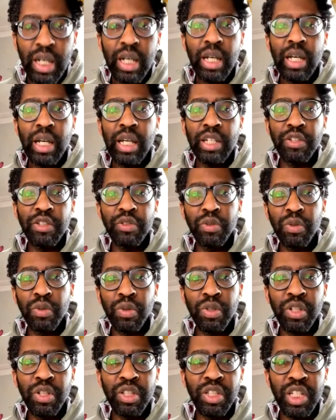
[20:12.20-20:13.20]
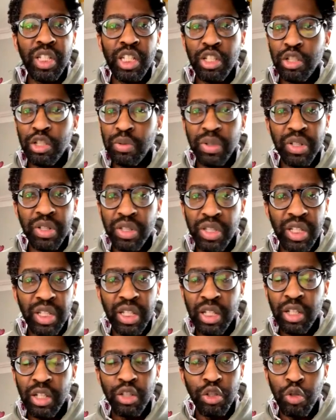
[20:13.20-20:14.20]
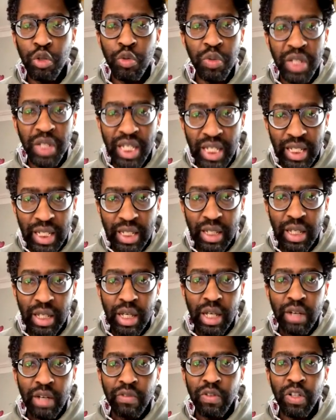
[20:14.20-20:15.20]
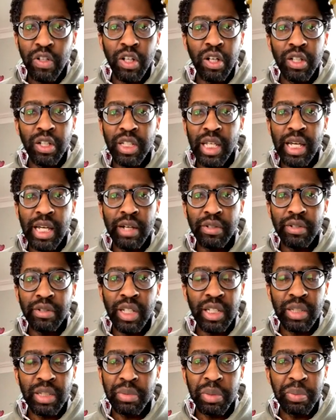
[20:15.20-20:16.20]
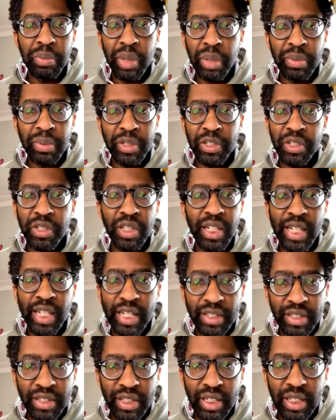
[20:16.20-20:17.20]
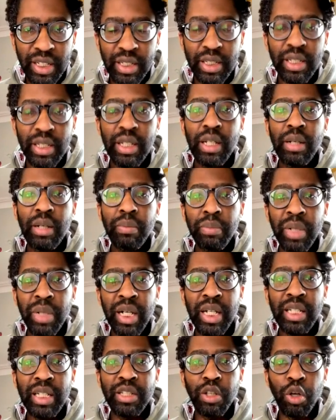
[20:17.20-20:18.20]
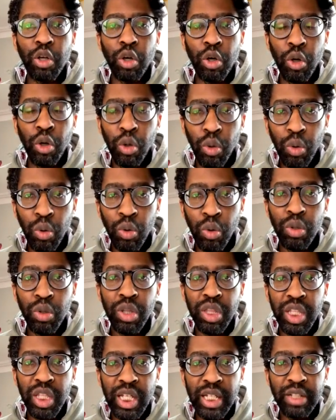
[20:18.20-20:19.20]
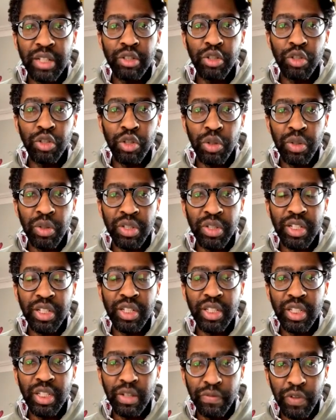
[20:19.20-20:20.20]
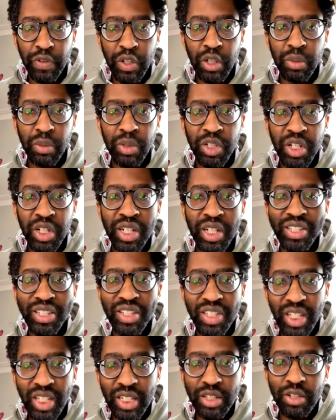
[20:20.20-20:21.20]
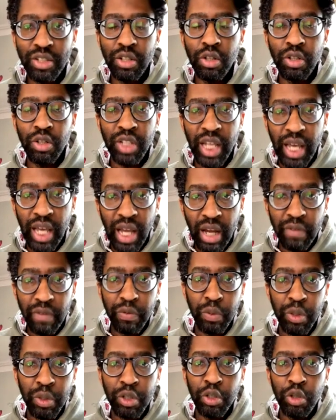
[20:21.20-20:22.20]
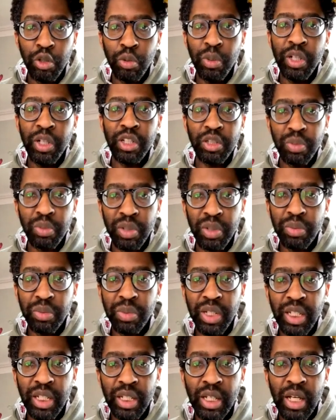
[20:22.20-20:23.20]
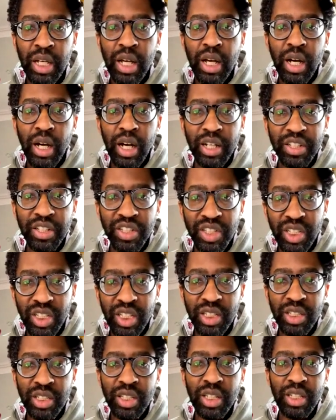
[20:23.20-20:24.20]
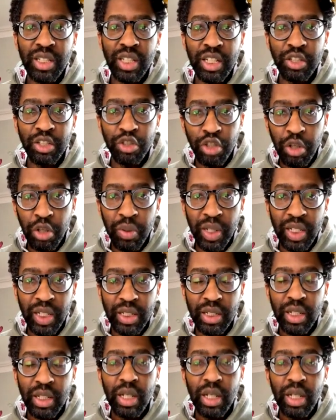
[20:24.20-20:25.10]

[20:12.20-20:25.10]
It's not going to teach you anything unique regarding how to get something published in the Lancet, but it's a core thing to do. It's a certificate which I insist on everyone who works with me, I insist that they do it.